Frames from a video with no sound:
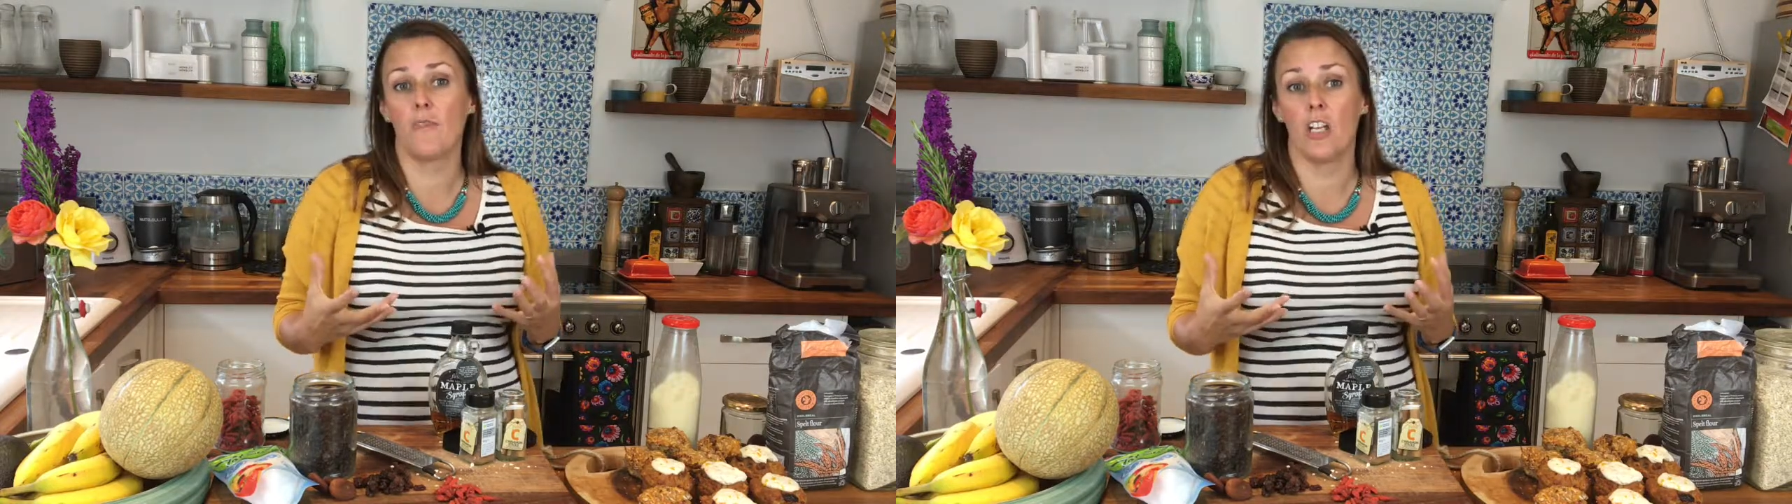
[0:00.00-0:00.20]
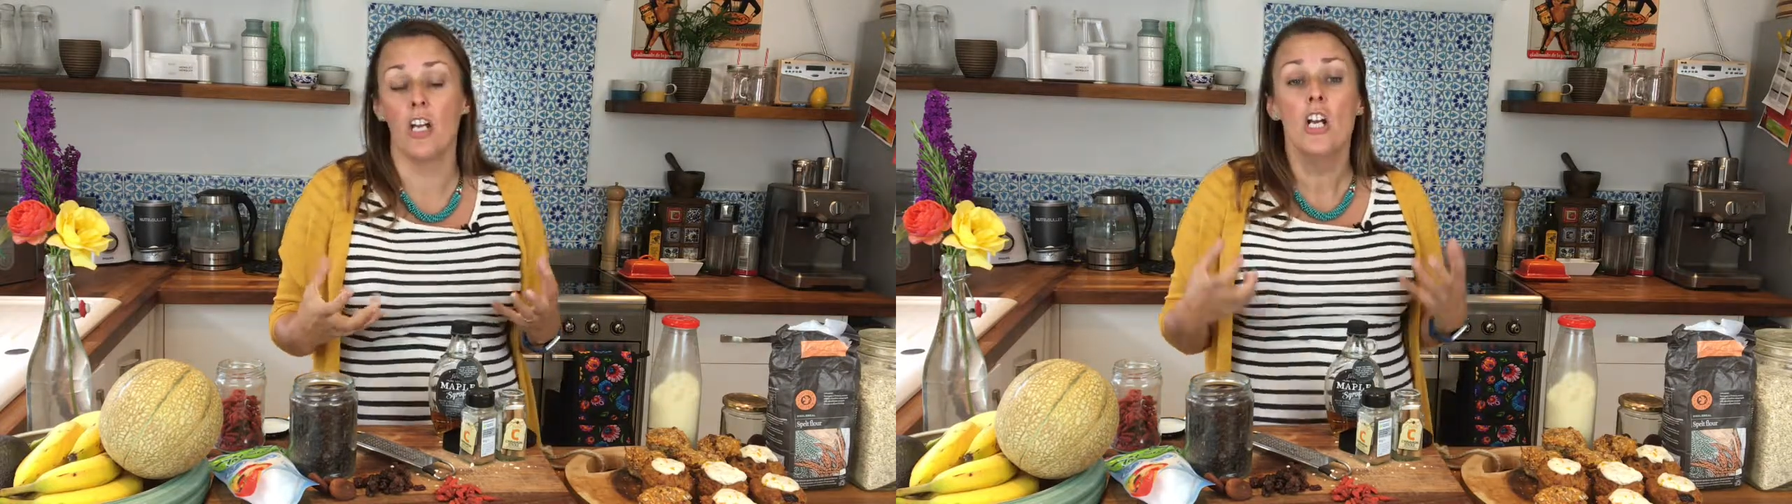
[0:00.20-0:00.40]

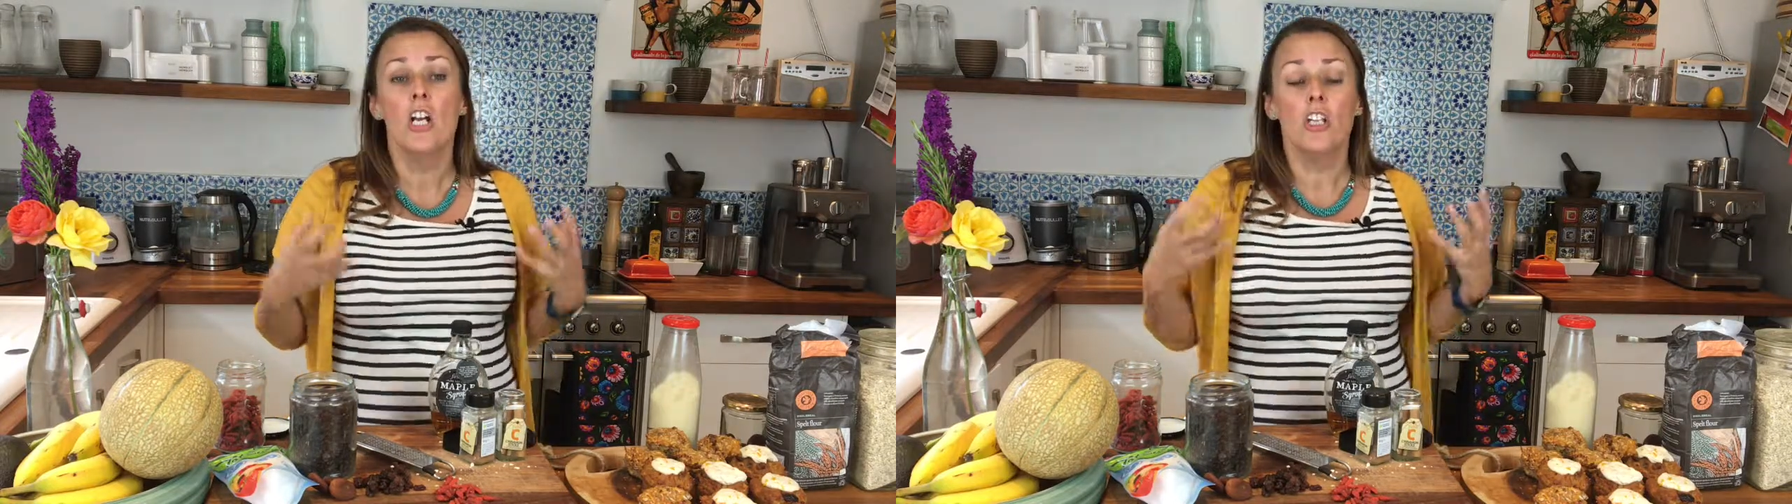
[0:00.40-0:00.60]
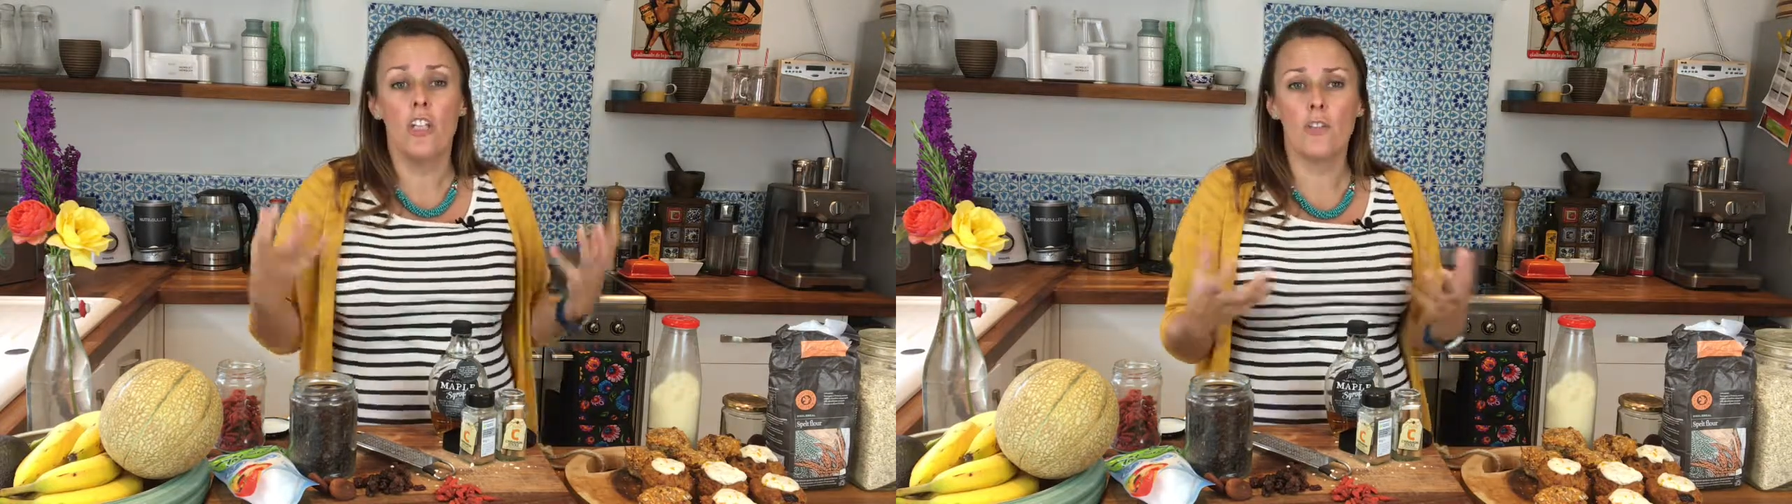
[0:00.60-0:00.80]
to
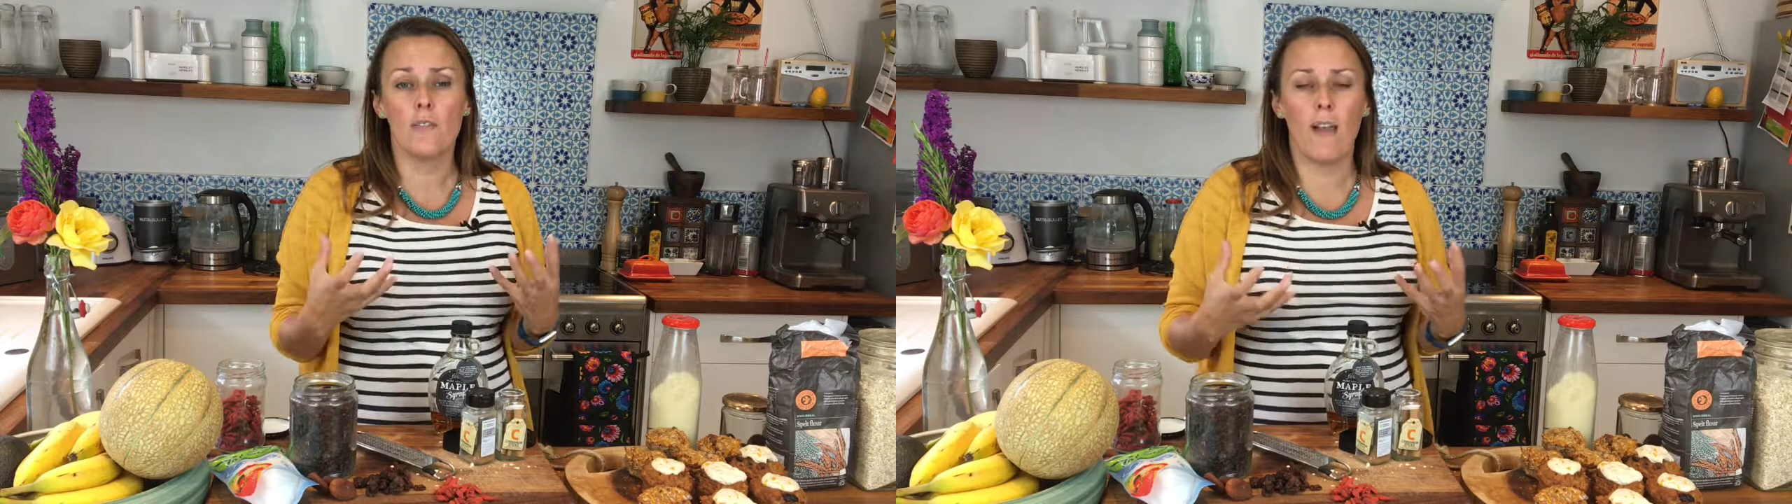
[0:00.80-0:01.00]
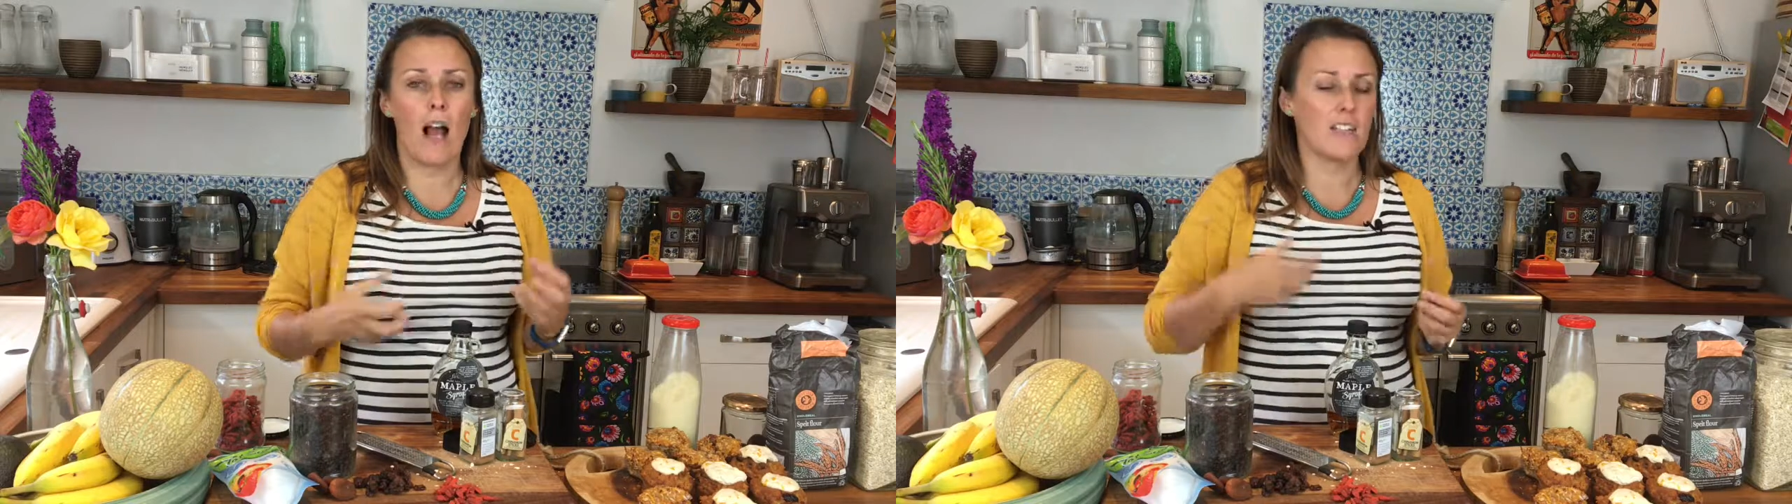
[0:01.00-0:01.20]
use
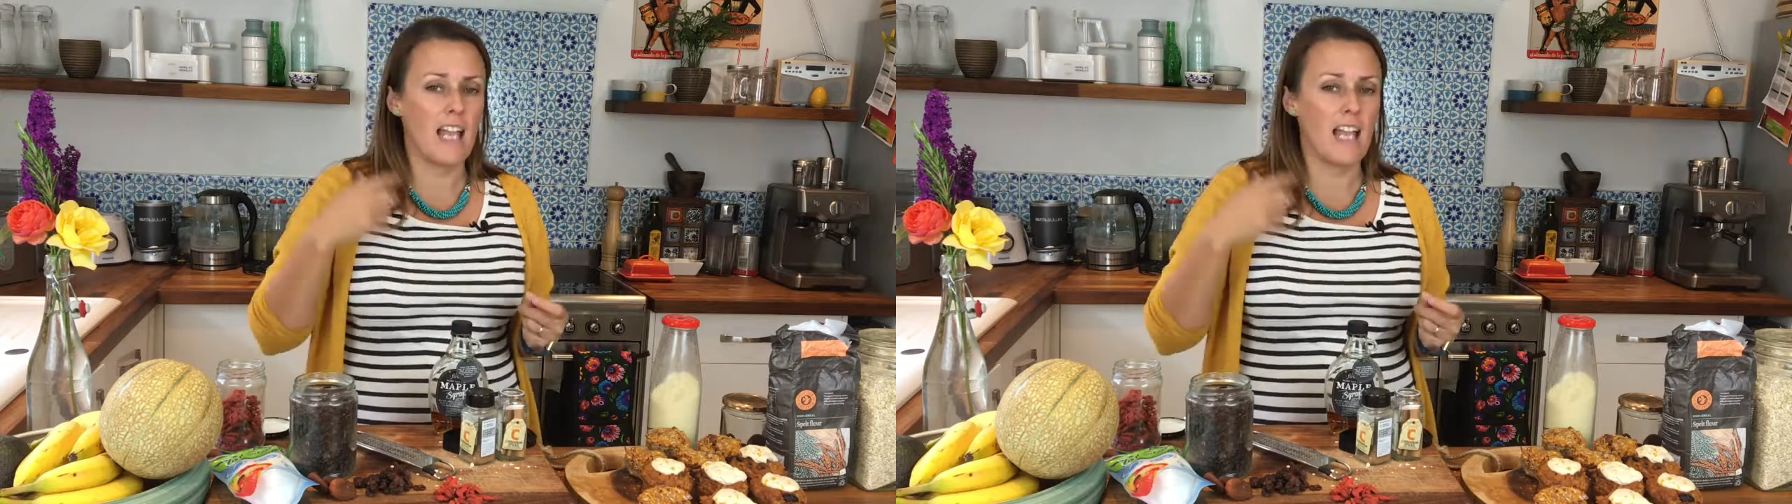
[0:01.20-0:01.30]
flour.